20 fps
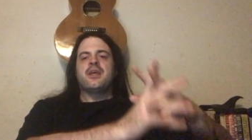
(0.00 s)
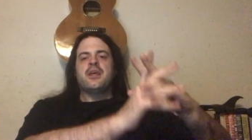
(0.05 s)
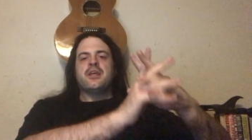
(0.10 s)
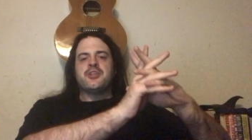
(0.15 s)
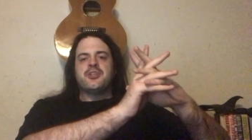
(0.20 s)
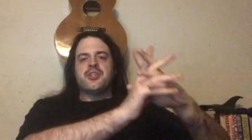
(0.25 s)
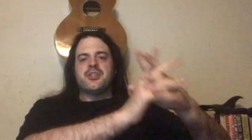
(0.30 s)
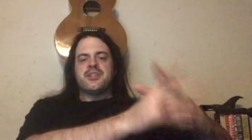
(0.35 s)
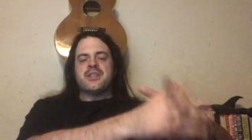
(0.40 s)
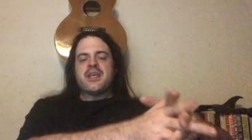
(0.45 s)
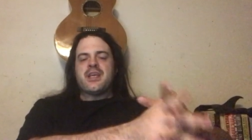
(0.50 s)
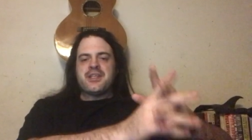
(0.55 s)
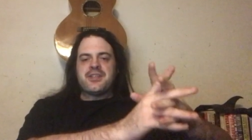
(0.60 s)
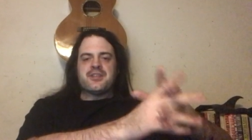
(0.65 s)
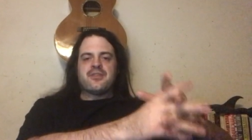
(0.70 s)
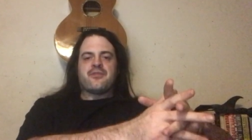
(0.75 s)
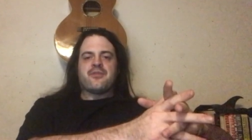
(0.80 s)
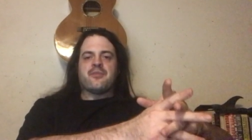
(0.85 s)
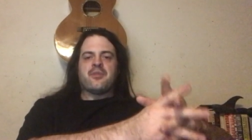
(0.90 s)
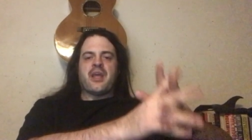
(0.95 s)
She takes
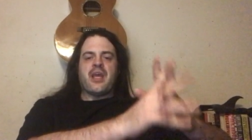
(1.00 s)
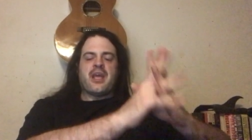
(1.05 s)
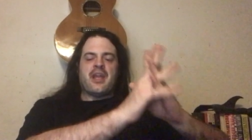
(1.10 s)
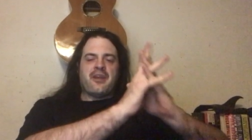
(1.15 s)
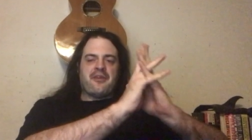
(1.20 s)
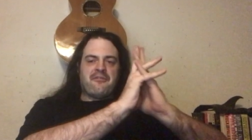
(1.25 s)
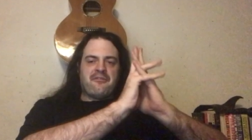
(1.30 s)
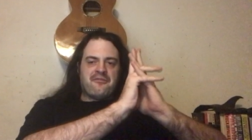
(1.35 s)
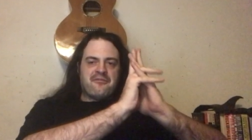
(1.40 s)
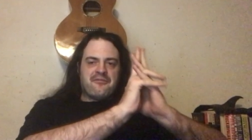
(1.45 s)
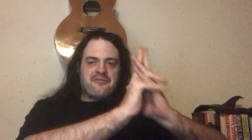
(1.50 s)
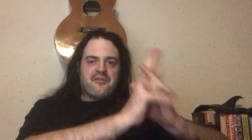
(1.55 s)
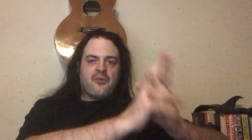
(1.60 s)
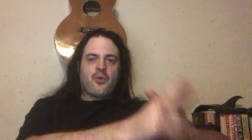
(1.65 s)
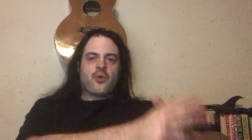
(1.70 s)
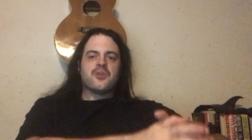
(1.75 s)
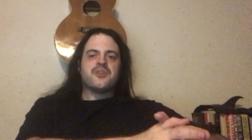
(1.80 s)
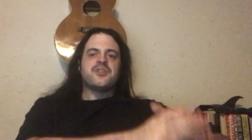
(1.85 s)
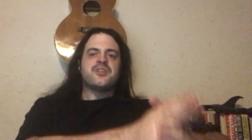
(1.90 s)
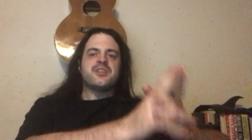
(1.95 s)
it from that and
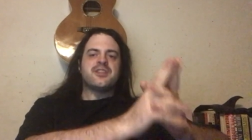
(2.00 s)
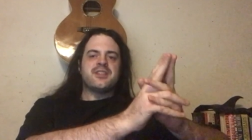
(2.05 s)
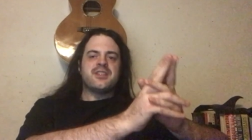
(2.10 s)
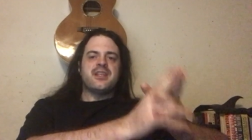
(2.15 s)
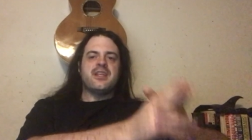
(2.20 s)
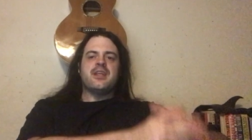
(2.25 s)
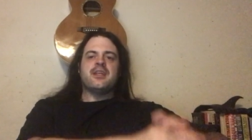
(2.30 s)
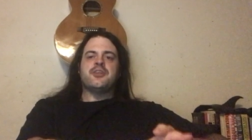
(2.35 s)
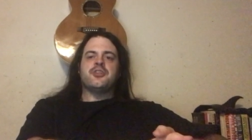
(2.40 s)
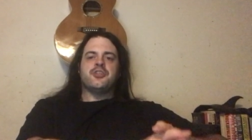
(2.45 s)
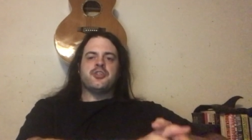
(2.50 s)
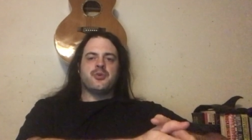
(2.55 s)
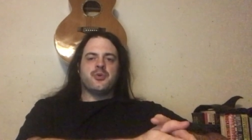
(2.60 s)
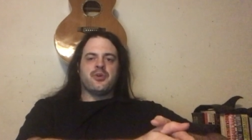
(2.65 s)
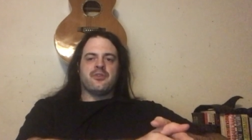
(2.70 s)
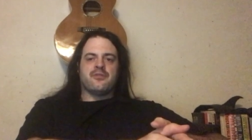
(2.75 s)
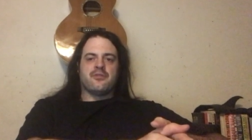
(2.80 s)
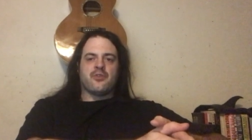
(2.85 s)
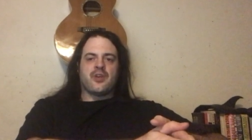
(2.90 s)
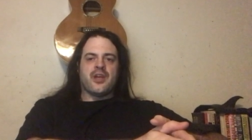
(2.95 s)
forces the issue
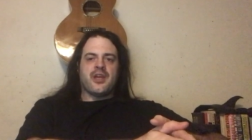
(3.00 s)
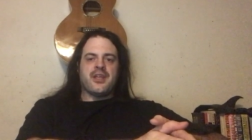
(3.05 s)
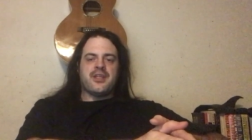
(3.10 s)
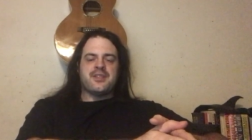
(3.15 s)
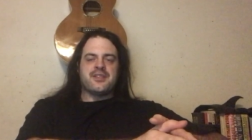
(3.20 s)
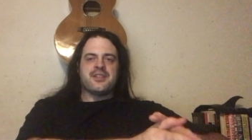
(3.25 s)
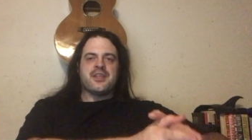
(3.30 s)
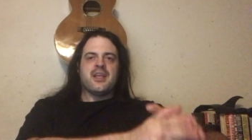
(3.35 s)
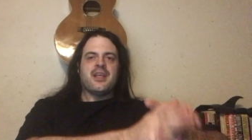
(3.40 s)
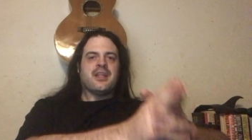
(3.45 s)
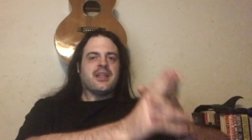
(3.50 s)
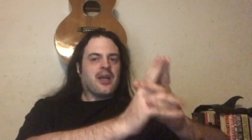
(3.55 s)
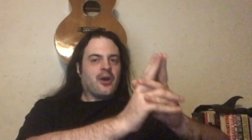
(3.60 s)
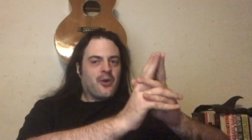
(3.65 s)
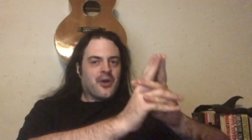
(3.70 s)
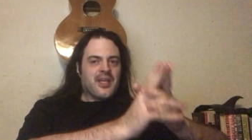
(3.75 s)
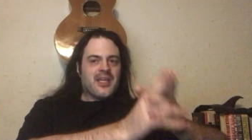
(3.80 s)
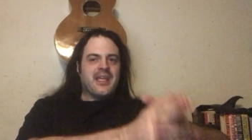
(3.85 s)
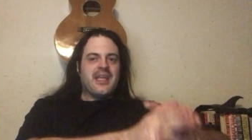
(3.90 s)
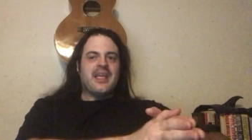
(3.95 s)
of race.
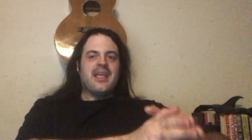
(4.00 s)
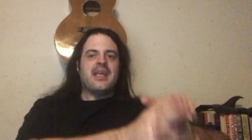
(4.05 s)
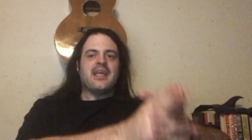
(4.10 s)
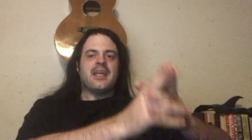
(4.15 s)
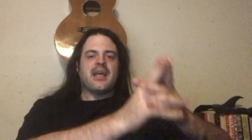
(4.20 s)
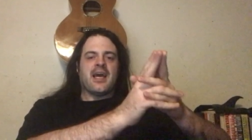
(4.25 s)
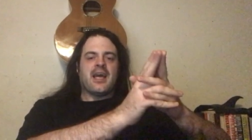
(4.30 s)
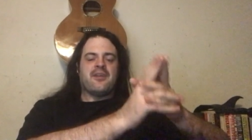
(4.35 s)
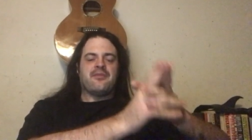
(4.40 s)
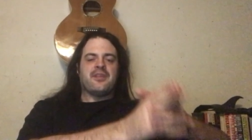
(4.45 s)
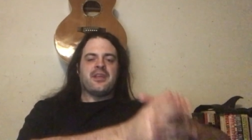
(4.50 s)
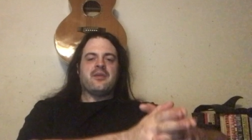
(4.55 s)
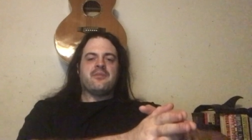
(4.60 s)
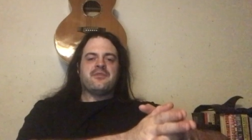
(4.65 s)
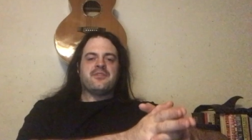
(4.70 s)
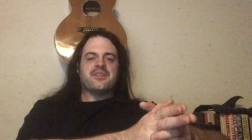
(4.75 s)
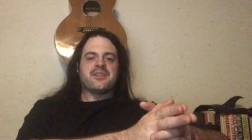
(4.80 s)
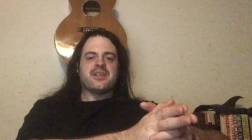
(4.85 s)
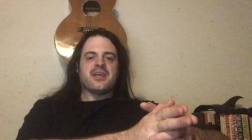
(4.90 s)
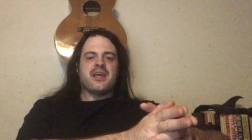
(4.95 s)
Now, again, I have to
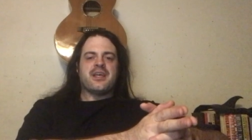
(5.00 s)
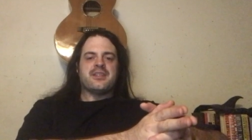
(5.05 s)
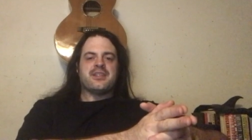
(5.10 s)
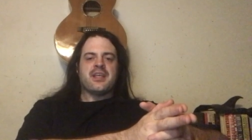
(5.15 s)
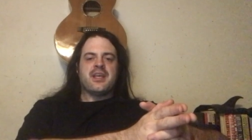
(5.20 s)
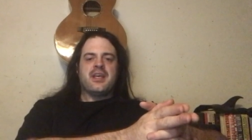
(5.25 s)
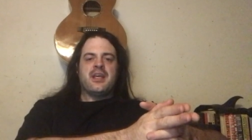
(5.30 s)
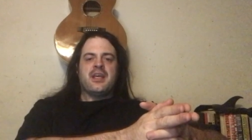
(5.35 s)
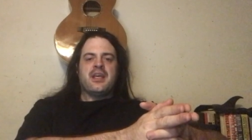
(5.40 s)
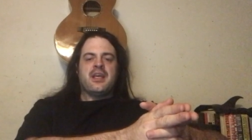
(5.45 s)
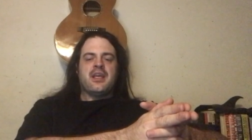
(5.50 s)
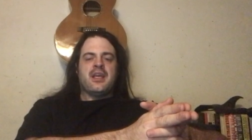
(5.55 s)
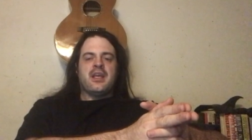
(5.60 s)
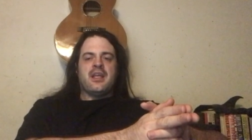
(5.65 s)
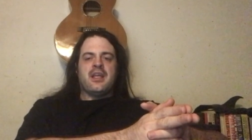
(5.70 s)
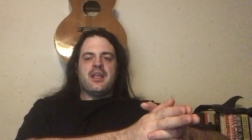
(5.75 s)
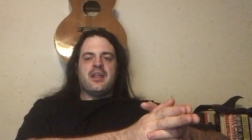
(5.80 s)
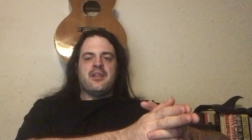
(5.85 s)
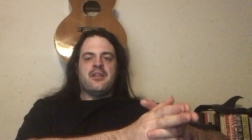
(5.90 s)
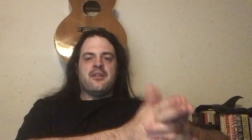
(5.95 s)
emphasize
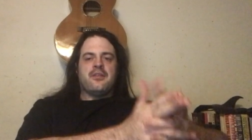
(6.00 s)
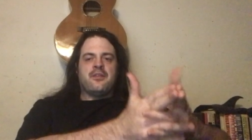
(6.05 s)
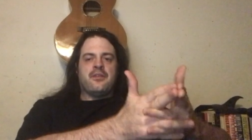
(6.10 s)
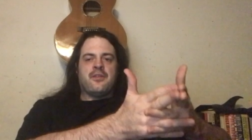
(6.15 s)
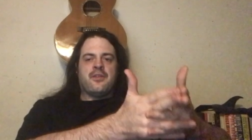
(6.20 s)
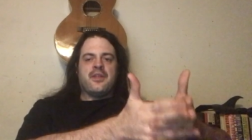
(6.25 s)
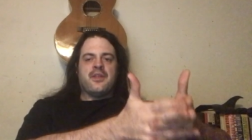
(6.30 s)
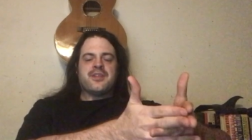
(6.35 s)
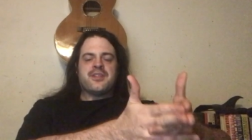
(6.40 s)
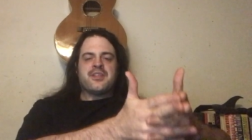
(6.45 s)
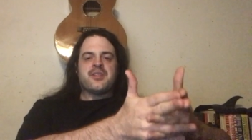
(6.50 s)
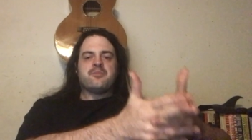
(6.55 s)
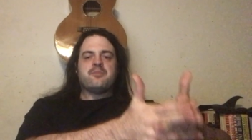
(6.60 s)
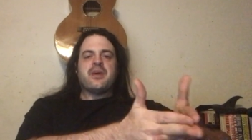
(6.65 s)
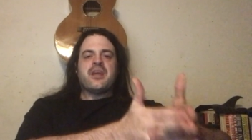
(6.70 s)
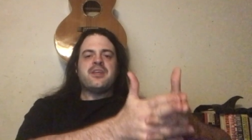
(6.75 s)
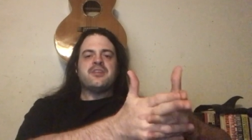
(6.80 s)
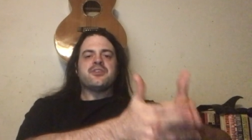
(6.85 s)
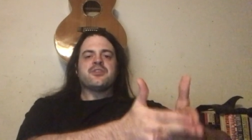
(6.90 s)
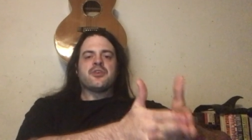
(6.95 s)
this is
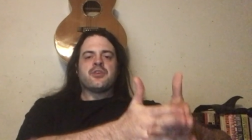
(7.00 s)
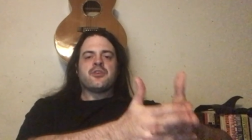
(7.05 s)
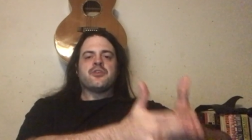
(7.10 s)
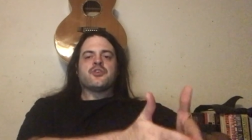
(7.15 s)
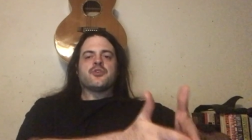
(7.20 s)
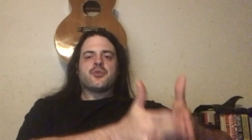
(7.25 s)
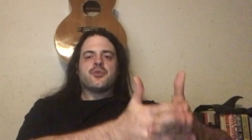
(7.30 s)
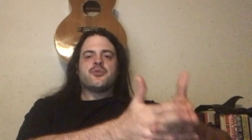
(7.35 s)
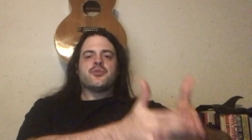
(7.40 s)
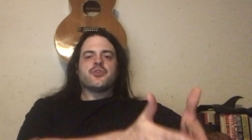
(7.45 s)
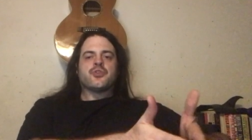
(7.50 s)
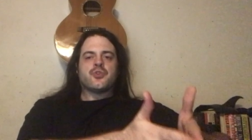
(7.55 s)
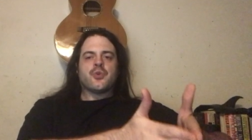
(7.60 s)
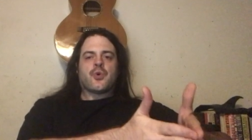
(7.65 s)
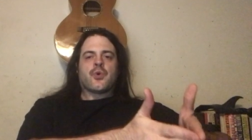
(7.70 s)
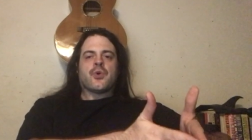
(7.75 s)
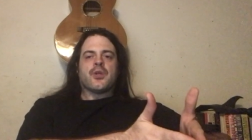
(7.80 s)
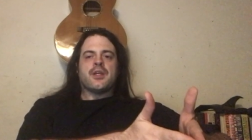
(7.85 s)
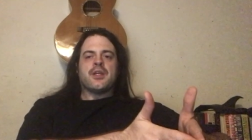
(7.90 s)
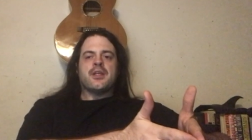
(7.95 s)
based on a true
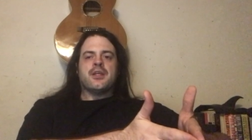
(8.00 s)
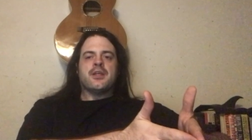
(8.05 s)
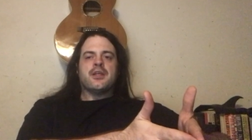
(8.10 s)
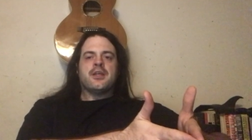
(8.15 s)
story.